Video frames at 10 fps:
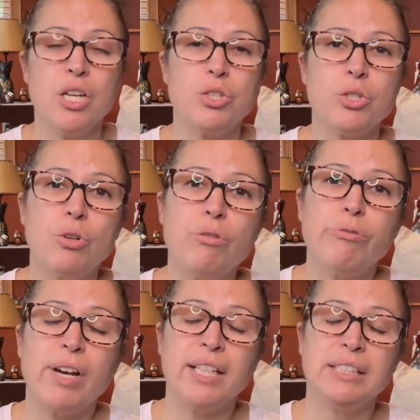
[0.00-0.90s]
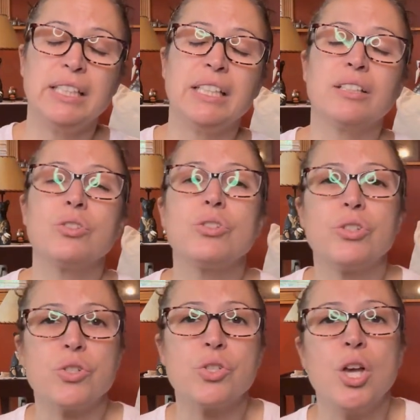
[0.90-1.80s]
to go find the
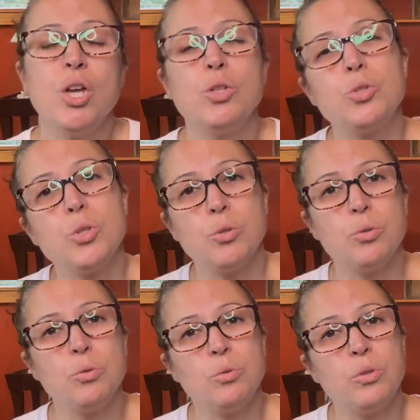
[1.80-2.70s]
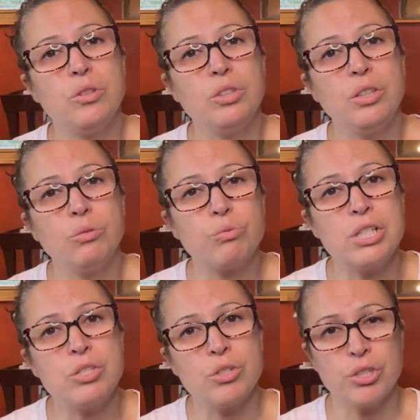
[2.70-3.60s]
answers to the
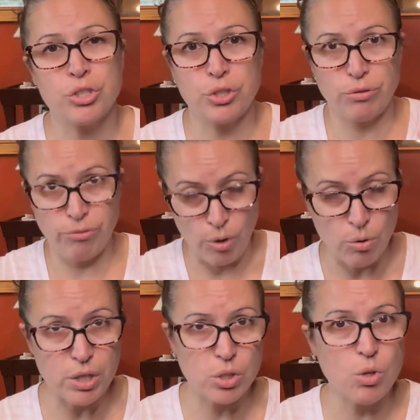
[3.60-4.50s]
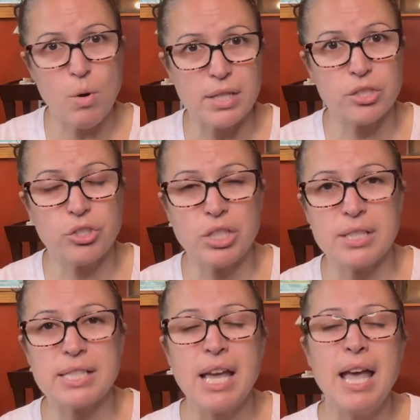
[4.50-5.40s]
research focus
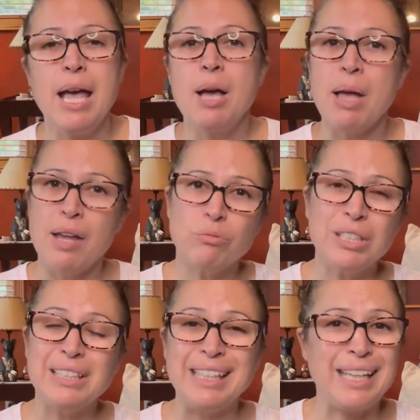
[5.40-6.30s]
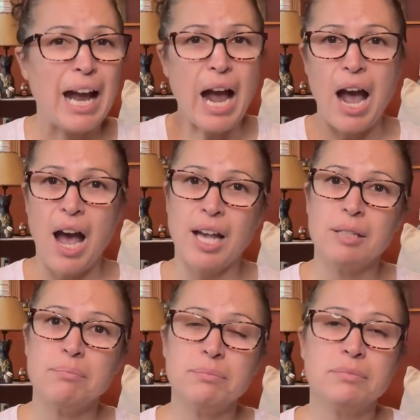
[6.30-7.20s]
questions. And really,
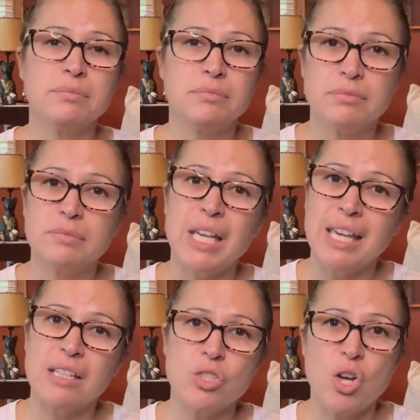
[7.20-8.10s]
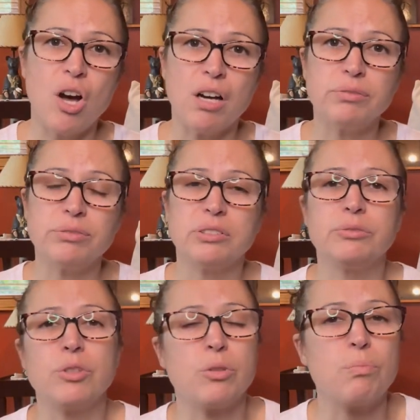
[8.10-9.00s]
I'm hands off
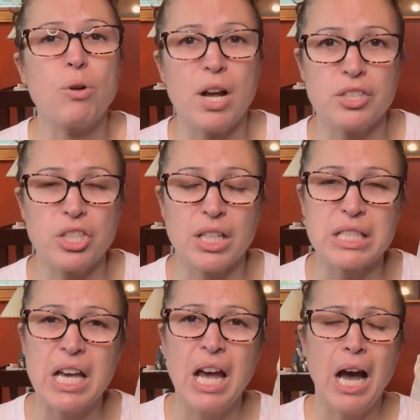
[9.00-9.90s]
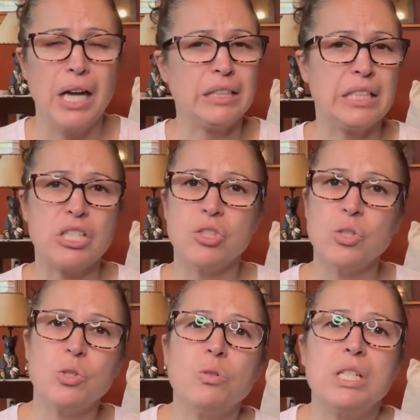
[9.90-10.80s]
for the project. unless the
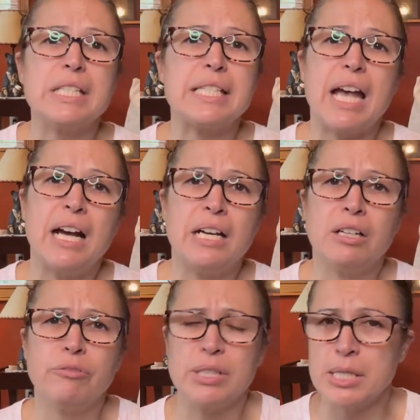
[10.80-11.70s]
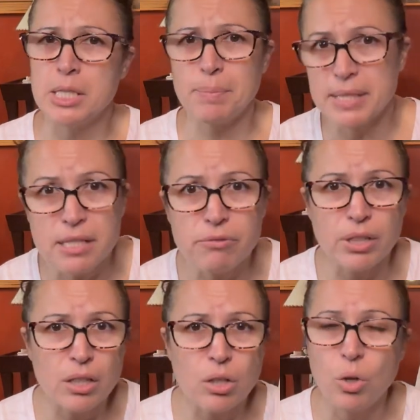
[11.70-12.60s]
students have a
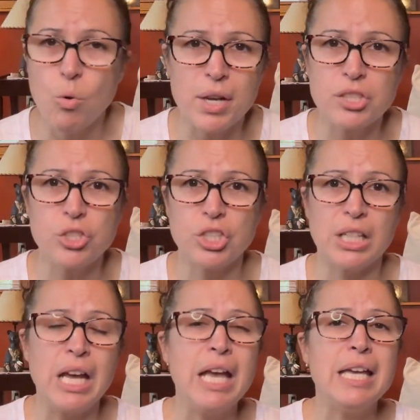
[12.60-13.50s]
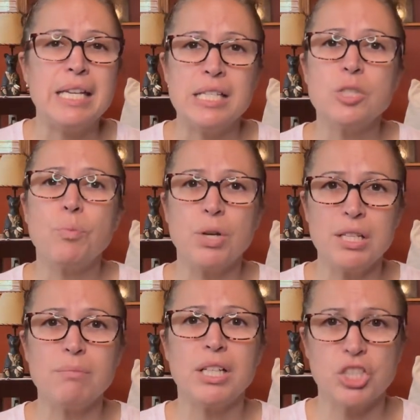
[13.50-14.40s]
specific question, it's
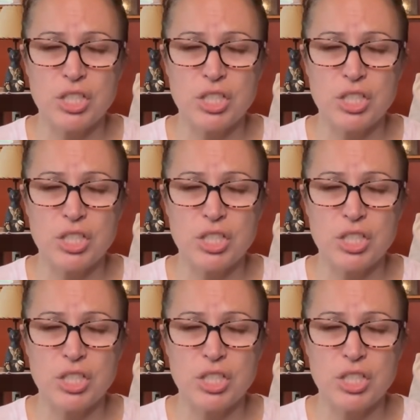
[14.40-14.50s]
pretty much